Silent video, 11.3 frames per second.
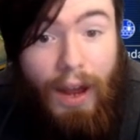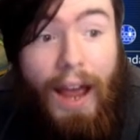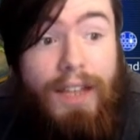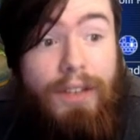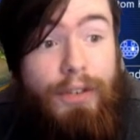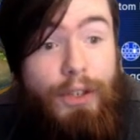
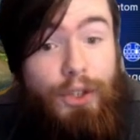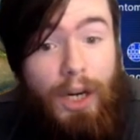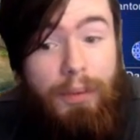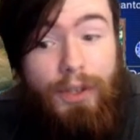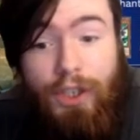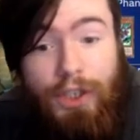Activate
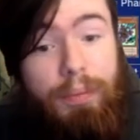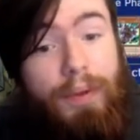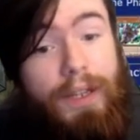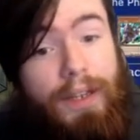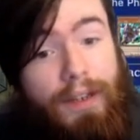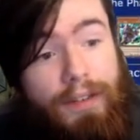Dramaturge,
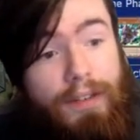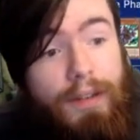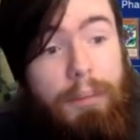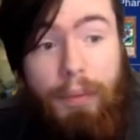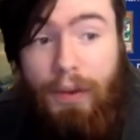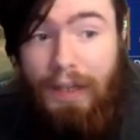please.
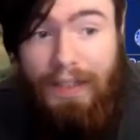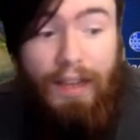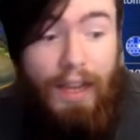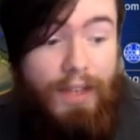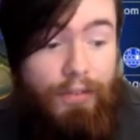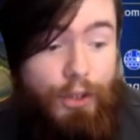Please
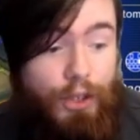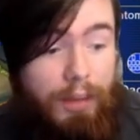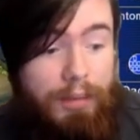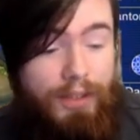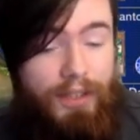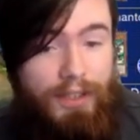activate
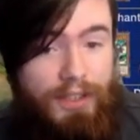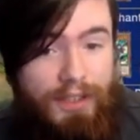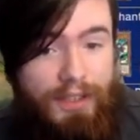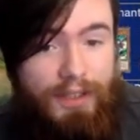Dramaturge.